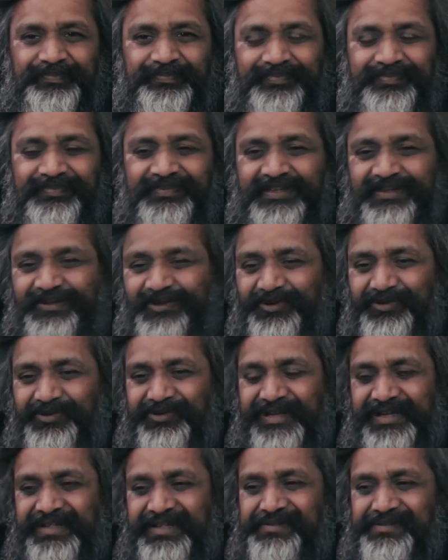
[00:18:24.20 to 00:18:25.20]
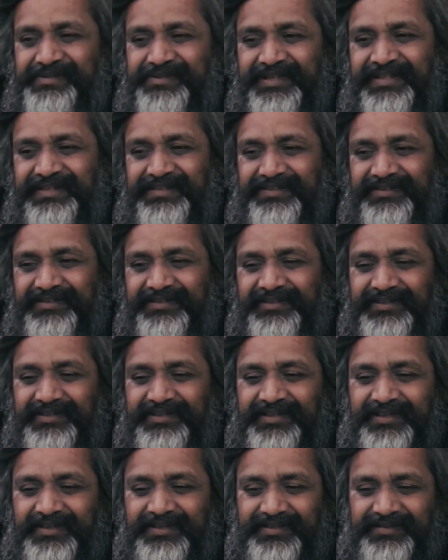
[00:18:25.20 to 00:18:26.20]
They don't transcend the
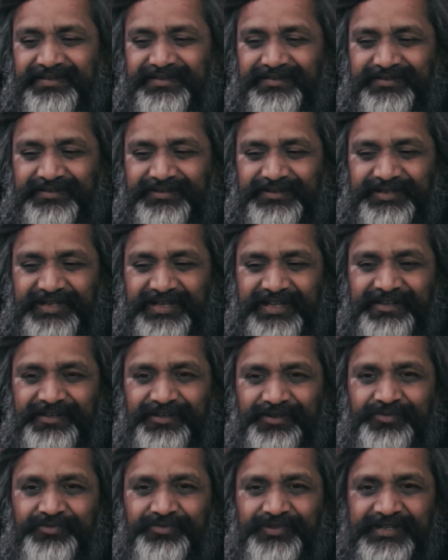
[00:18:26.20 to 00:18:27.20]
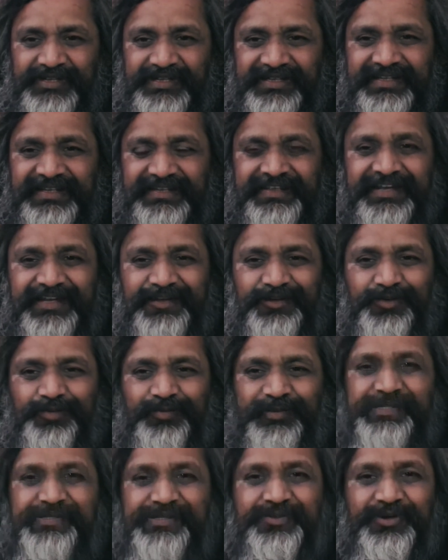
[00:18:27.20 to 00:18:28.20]
relative field and get to
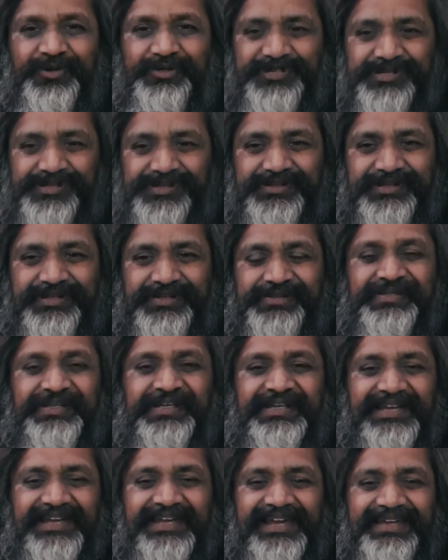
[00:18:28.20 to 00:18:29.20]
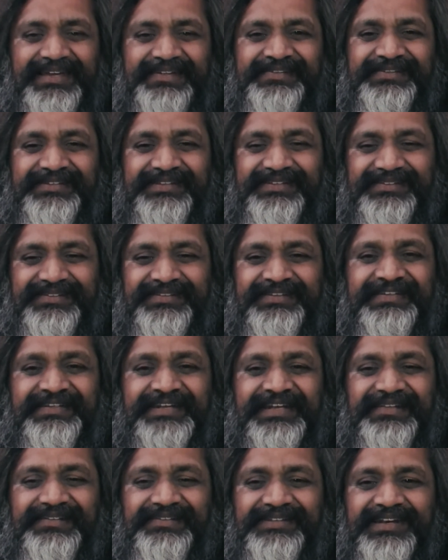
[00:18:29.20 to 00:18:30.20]
bliss consciousness as is the
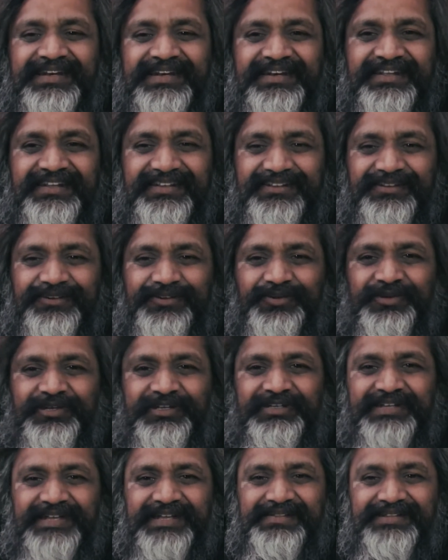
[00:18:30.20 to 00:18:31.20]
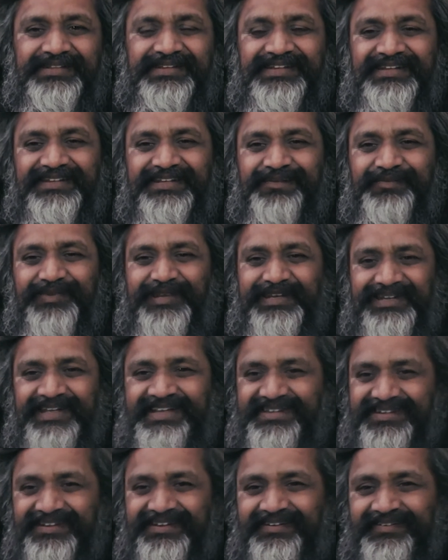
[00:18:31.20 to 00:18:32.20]
transcending during transcendental
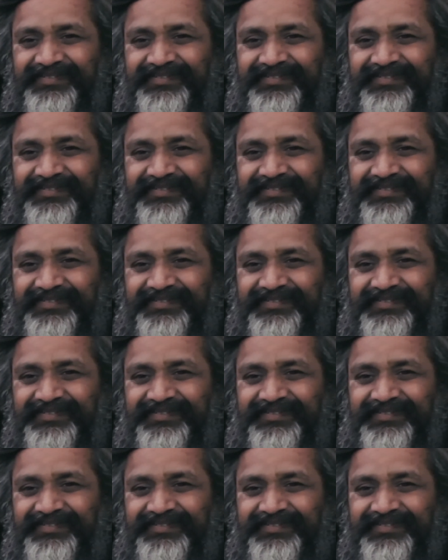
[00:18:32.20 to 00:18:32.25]
meditation.